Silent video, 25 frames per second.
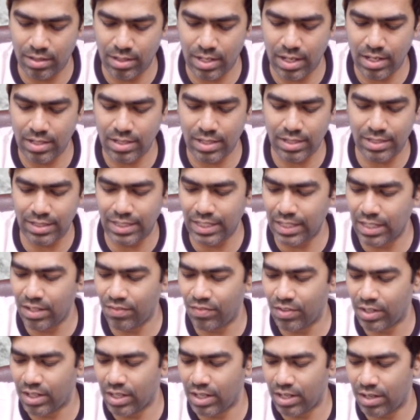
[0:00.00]
there is a
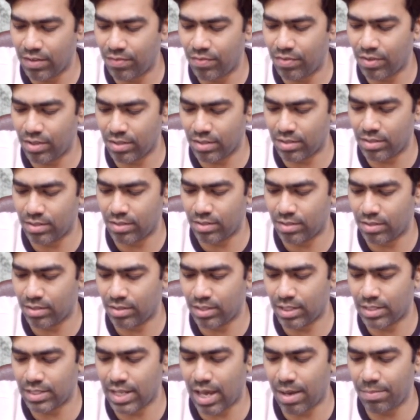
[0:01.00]
significant difference
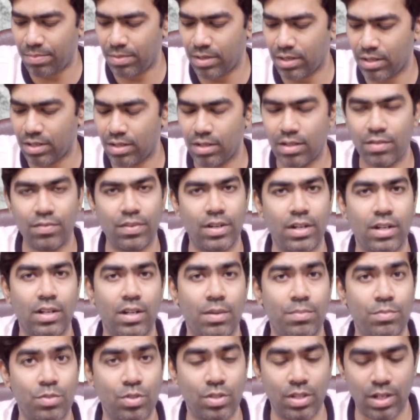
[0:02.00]
that's happening here when it
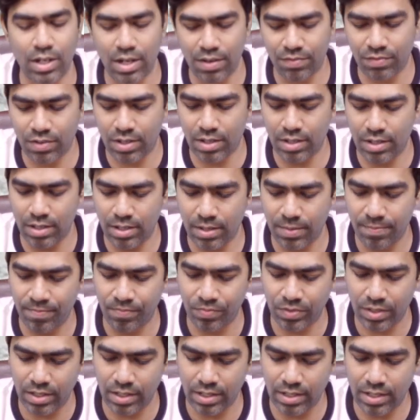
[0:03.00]
comes to the left kidney.
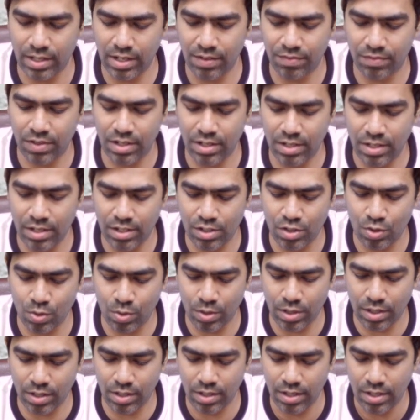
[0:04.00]
Here, the left kidney is
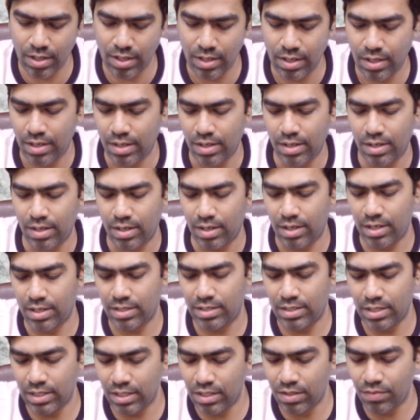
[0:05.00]
showing a
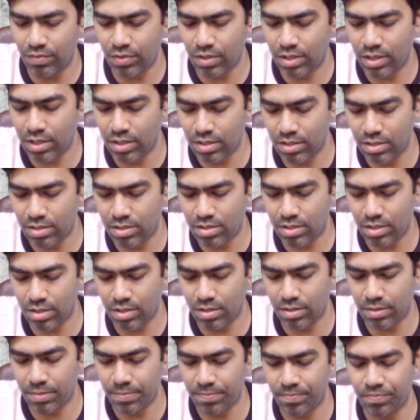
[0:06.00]
significant
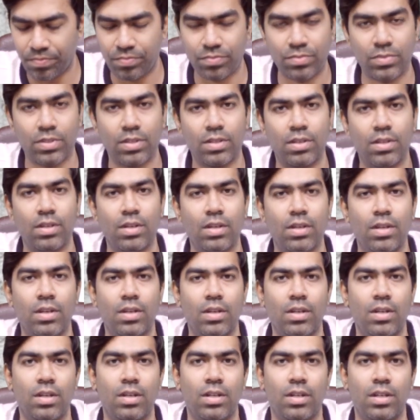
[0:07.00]
uh,
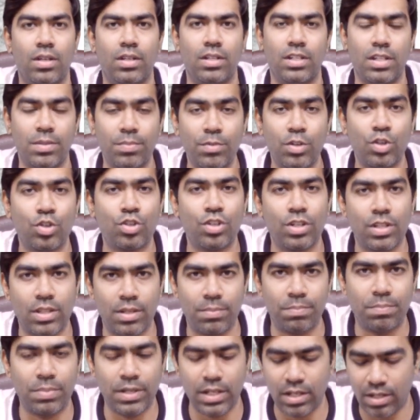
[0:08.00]
diminution in
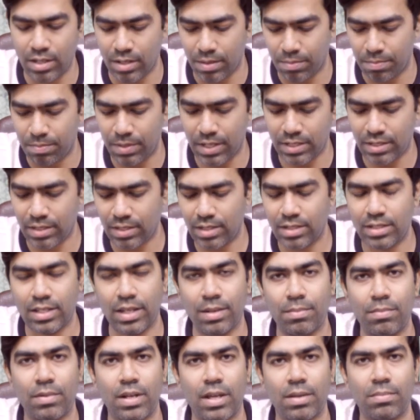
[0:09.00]
the peak plus at the
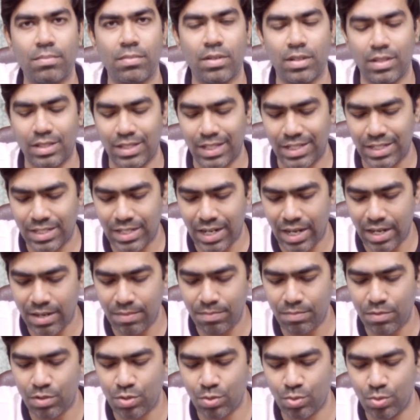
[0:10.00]
same time the
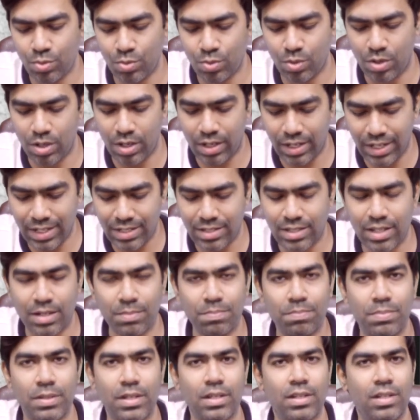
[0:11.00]
time to reach
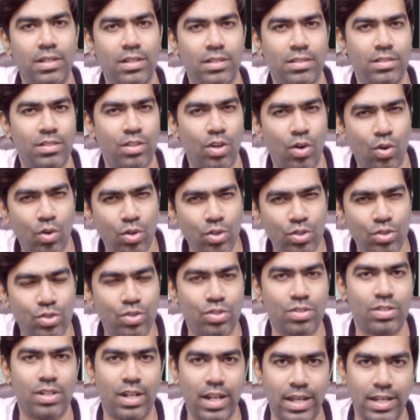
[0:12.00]
that peak is also
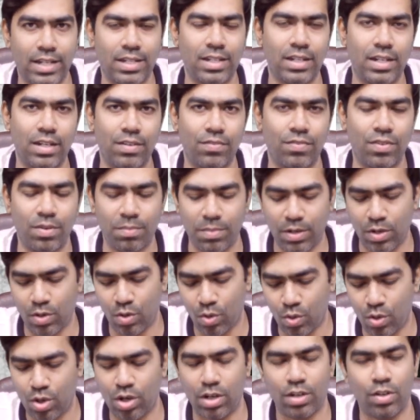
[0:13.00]
slightly different but
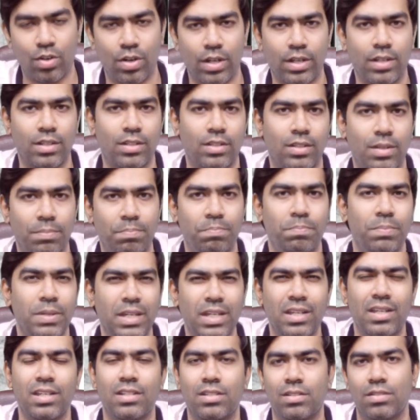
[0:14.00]
overall no like the
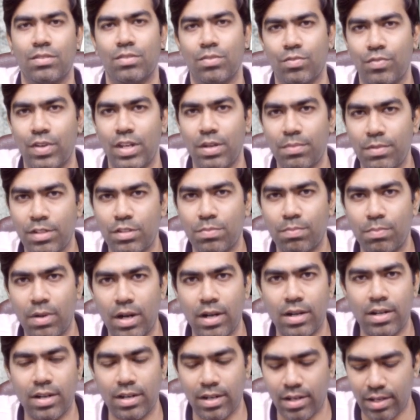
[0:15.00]
peak is very much
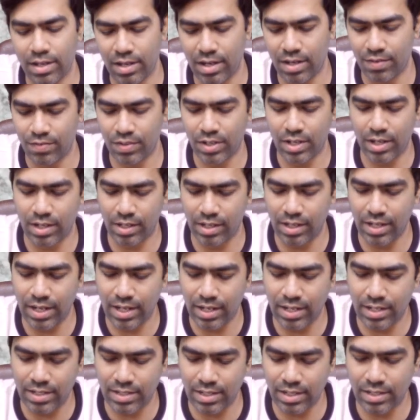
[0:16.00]
blunted here and we can
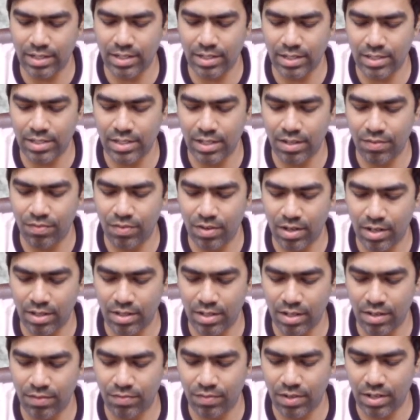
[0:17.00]
clearly say that the gfr
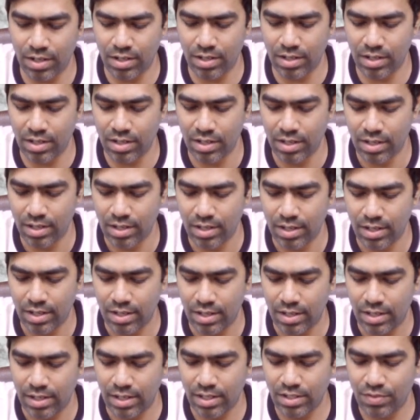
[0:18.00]
and the left kidney
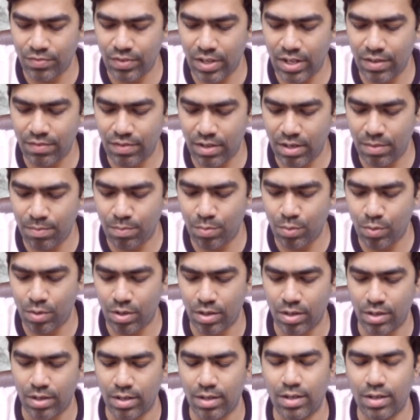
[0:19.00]
is very very poor